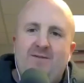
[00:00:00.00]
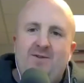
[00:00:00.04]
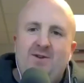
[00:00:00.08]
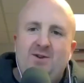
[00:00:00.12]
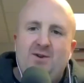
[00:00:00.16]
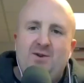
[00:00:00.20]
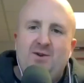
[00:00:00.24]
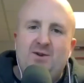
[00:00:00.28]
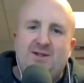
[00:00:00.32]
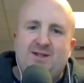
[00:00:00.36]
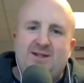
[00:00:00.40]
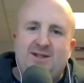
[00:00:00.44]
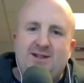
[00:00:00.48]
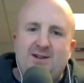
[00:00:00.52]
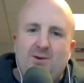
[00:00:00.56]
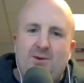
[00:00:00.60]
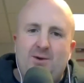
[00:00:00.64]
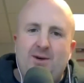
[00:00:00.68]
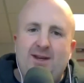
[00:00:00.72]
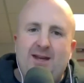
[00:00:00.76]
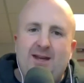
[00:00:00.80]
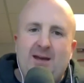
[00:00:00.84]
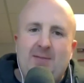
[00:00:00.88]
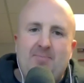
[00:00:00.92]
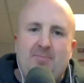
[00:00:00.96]
you still want
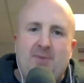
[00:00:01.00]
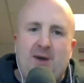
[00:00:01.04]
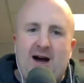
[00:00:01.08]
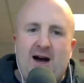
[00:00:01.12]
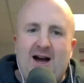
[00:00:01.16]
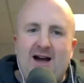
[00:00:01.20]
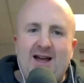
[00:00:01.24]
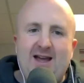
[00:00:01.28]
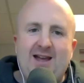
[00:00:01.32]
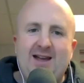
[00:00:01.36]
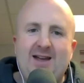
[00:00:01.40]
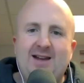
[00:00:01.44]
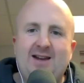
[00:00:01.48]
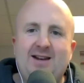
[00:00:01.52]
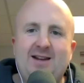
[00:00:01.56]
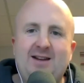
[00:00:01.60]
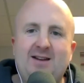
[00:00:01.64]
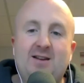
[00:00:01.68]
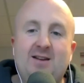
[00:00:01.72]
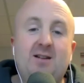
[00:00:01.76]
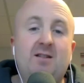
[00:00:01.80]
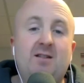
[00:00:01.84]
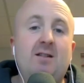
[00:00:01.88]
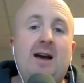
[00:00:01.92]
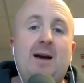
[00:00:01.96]
to get buy-in and
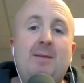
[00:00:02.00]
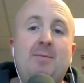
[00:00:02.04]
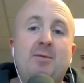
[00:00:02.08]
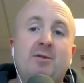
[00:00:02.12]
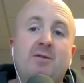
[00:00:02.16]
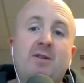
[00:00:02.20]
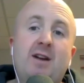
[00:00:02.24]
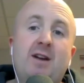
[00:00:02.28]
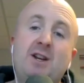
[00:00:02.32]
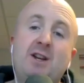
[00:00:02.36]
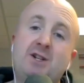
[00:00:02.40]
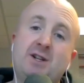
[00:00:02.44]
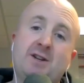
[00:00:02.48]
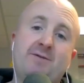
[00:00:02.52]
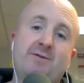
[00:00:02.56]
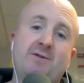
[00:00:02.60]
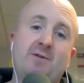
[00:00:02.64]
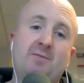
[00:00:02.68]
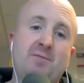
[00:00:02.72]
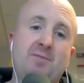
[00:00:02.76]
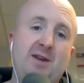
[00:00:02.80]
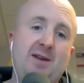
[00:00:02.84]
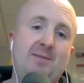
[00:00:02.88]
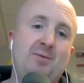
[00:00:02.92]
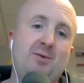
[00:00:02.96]
collaboration from
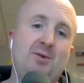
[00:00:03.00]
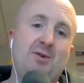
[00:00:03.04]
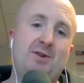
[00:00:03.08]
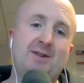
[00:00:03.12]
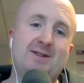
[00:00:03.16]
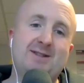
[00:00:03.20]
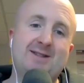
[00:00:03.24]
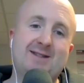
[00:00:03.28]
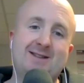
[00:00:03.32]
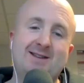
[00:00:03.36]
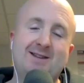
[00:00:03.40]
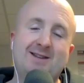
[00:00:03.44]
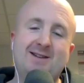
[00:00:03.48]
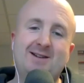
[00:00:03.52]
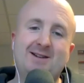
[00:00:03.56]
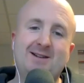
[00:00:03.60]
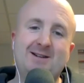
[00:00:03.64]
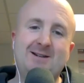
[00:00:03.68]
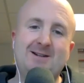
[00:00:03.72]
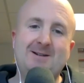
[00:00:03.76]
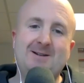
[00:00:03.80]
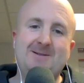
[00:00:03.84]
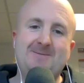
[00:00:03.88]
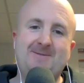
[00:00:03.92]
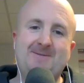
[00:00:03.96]
people. It's
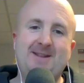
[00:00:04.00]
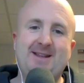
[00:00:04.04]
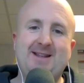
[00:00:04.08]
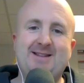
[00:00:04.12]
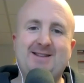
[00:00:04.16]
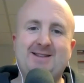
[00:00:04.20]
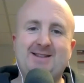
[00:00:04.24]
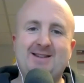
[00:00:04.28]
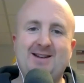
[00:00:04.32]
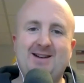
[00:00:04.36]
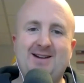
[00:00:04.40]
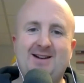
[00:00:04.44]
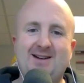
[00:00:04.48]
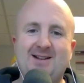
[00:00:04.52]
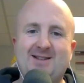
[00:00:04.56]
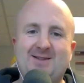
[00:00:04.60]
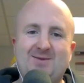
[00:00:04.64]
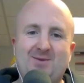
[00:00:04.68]
it's uh, it's